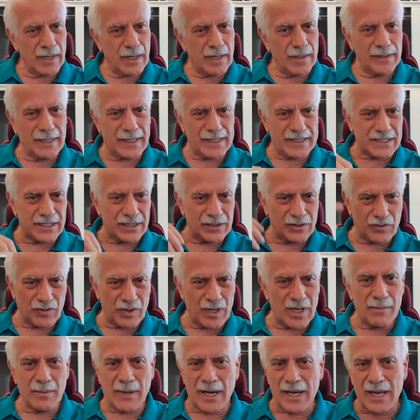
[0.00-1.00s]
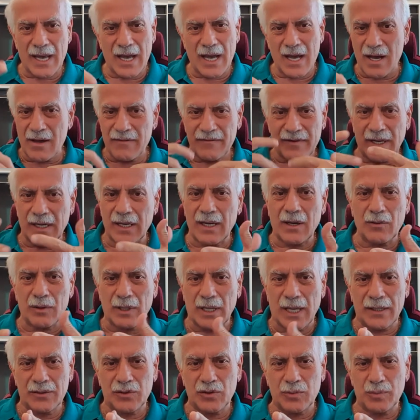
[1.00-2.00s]
That's a dream I have and I would
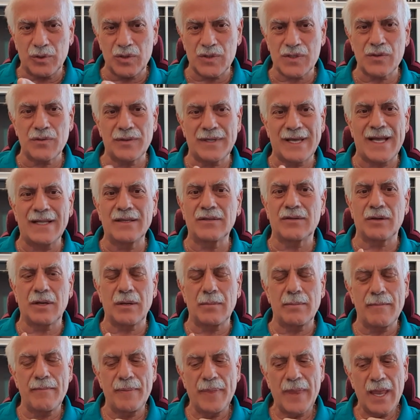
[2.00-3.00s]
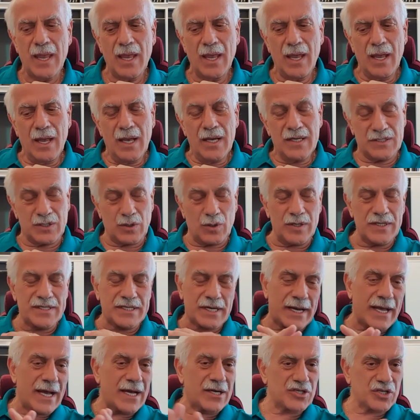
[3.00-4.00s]
like to pursue that dream. So his
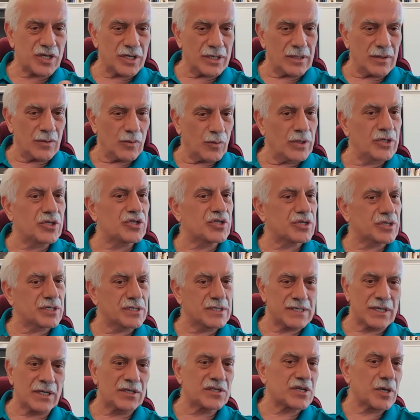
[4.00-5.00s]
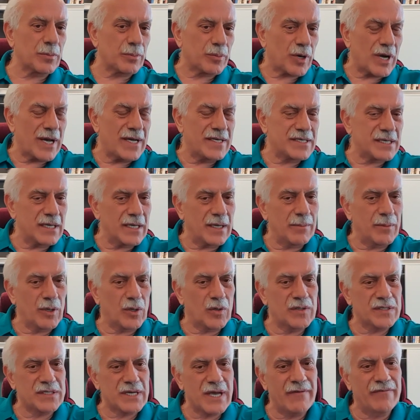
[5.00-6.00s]
reaction, which is not surprising
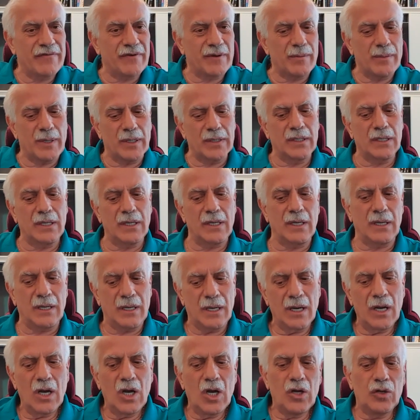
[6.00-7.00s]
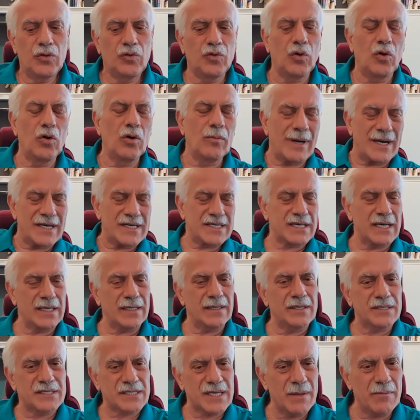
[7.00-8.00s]
because everybody to whom I said
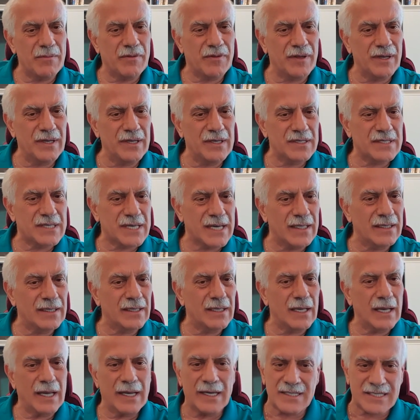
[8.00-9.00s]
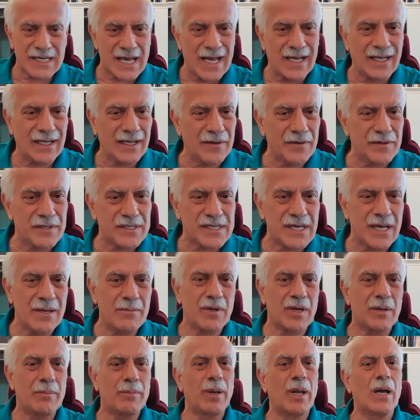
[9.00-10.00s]
the same thing said exactly the same
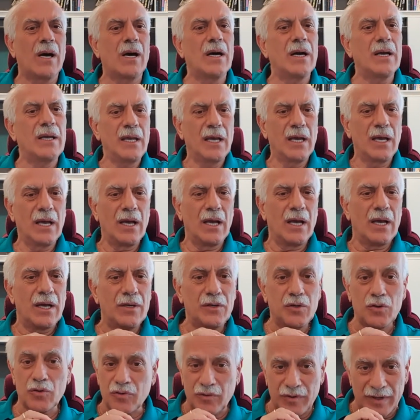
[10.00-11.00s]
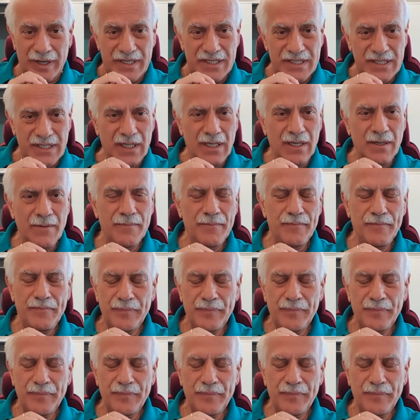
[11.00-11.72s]
reply, you're crazy.